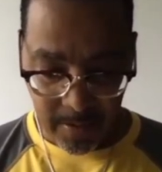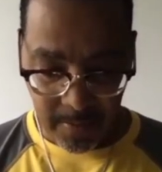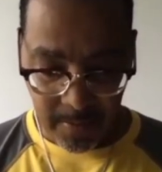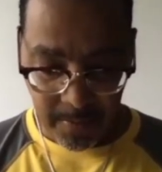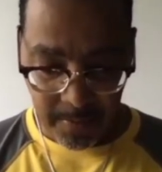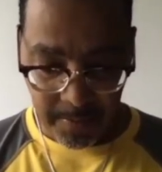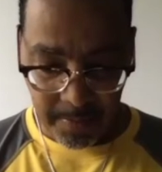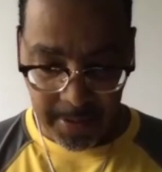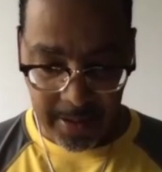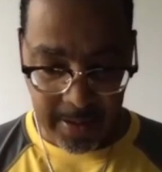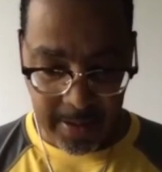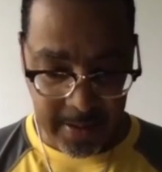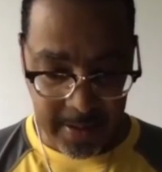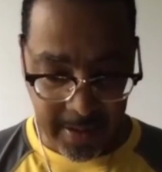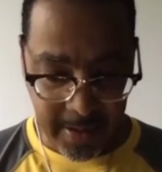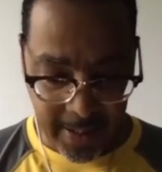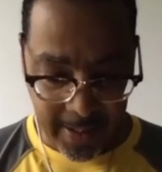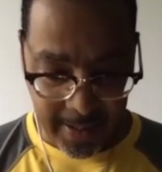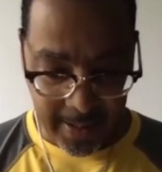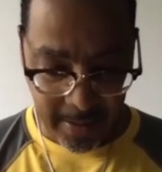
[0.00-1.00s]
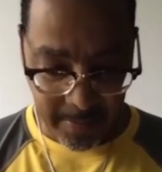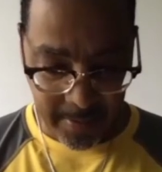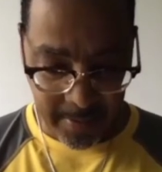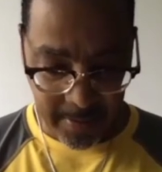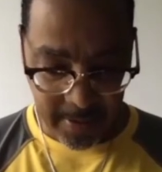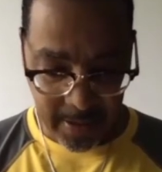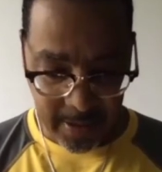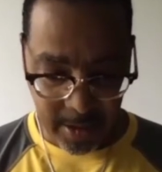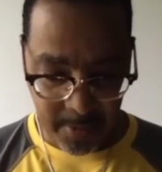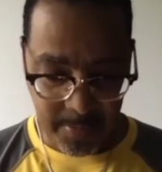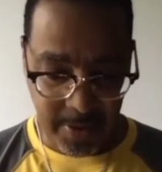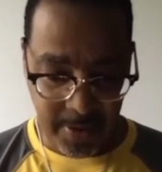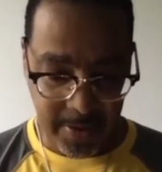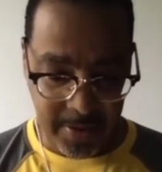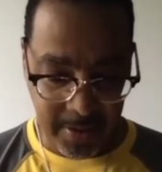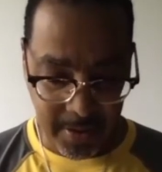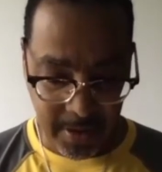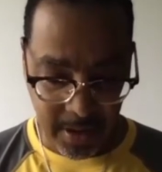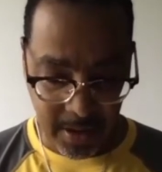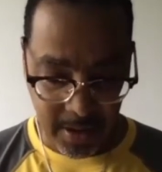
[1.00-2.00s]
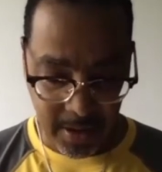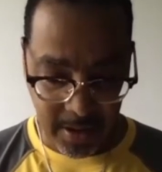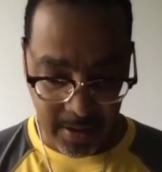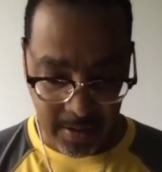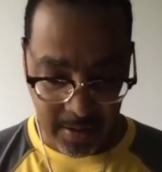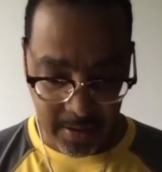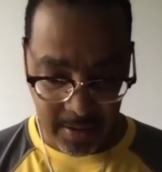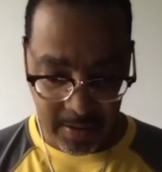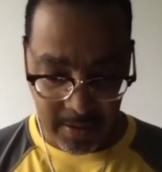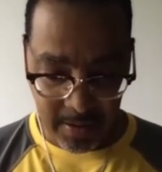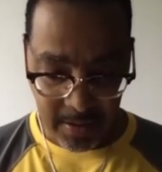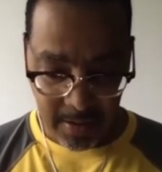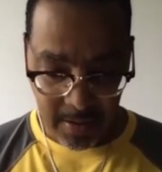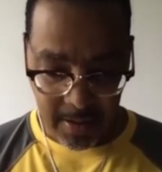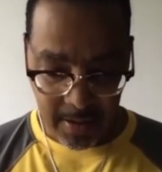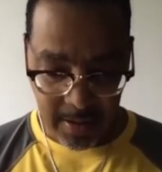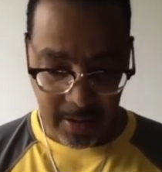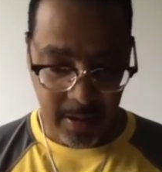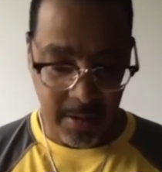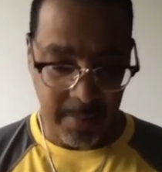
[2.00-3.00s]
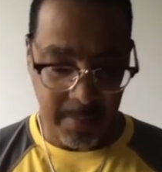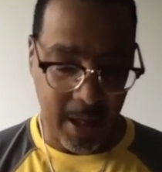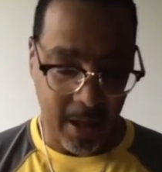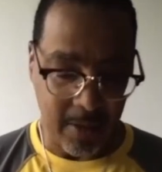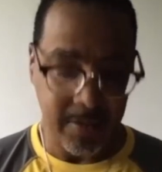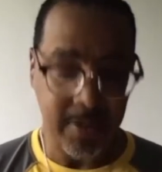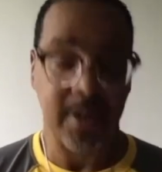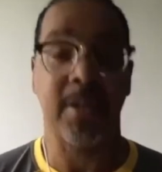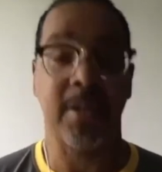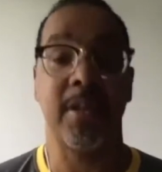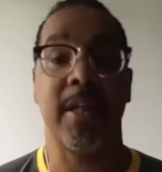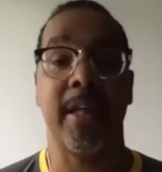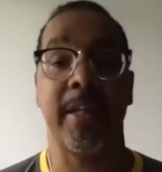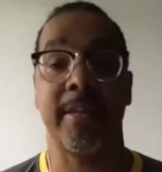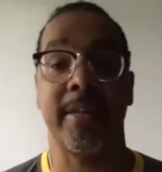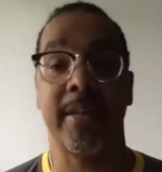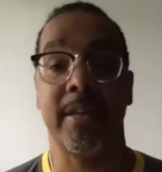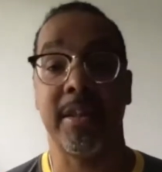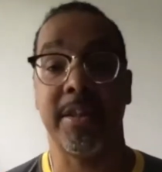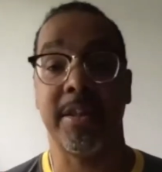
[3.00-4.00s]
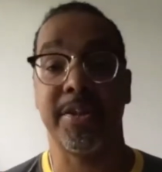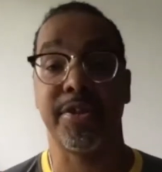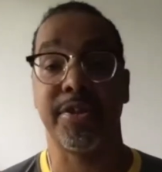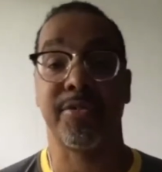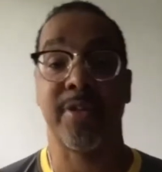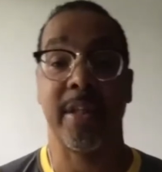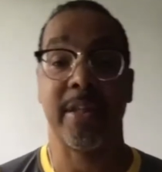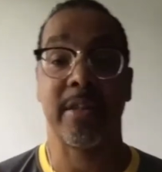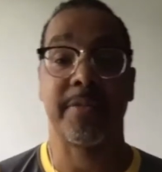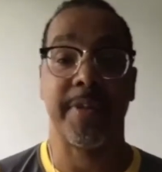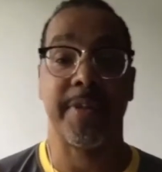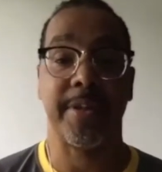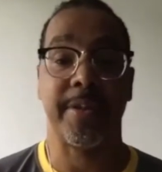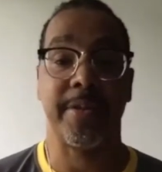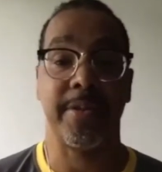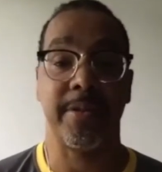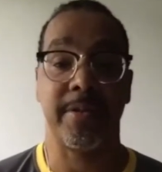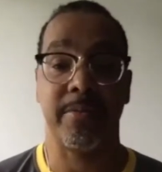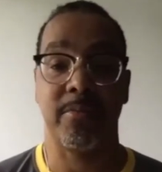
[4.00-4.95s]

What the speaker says: Peter and James and his brother John, on the mountain, and they see Jesus transfigured,